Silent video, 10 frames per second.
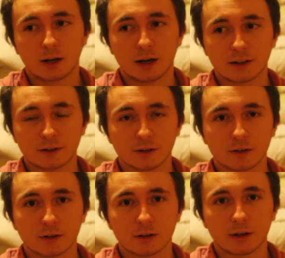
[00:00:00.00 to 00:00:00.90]

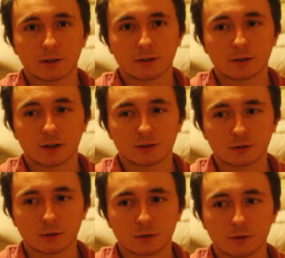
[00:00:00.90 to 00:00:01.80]
Heidegger and
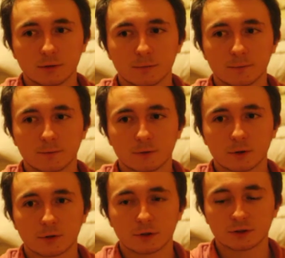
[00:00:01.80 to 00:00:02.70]
Husserl for
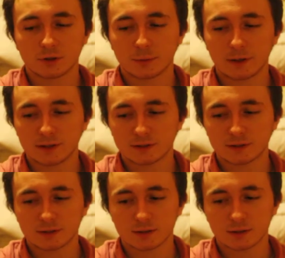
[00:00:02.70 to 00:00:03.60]
the first two
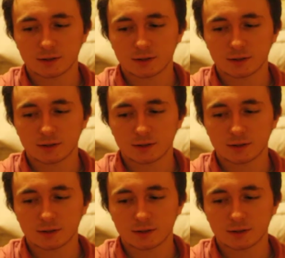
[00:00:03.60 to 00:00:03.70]
weeks.